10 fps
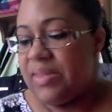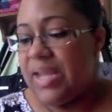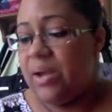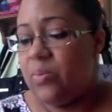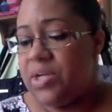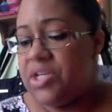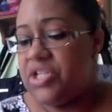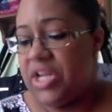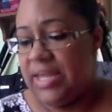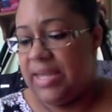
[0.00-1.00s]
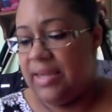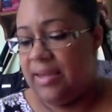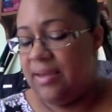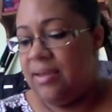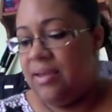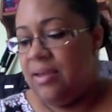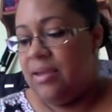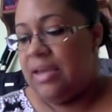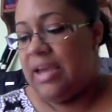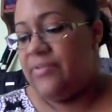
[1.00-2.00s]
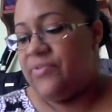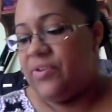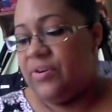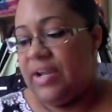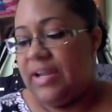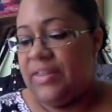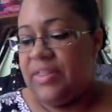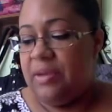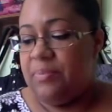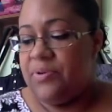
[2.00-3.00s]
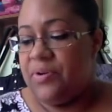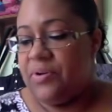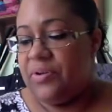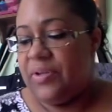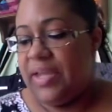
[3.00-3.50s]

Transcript: I was shaking after I got the epidural,